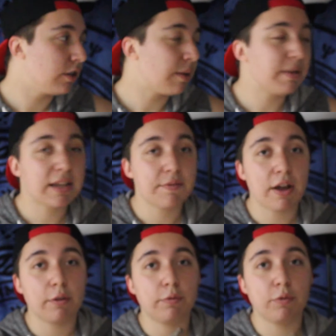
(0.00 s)
So that means I've
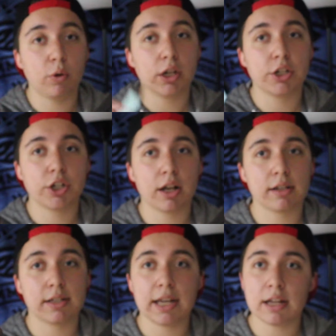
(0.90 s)
had 40
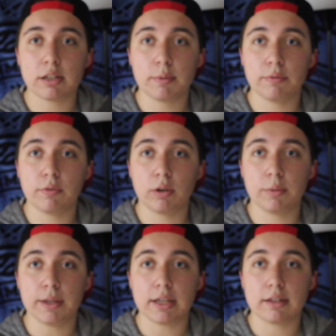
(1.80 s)
shots. Yeah, it's been 40
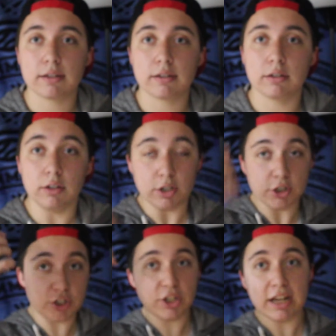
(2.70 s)
weeks.
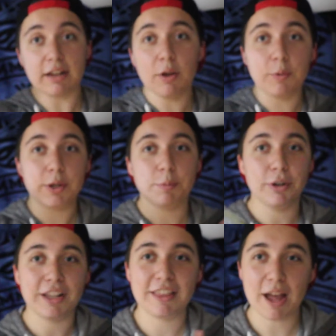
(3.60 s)
Shit, when you
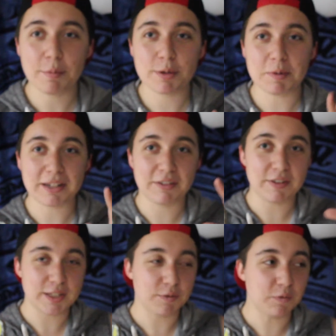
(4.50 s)
put it in that perspective
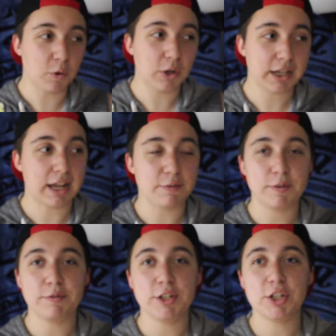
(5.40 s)
and it's 40 out of
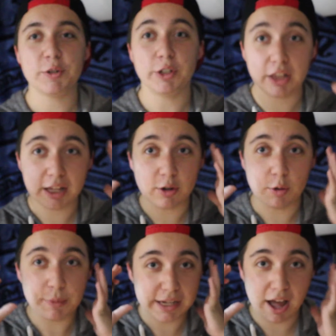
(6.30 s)
52, you're like,
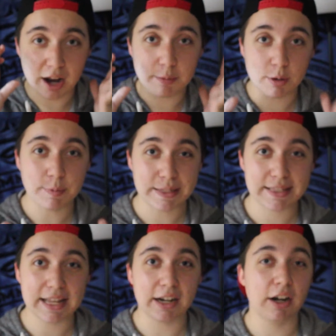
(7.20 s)
oh my god, I'm
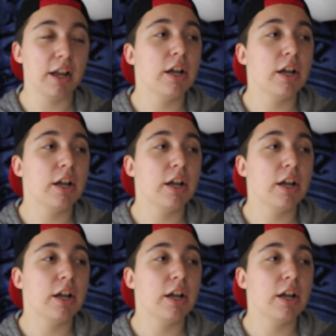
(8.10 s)
almost there.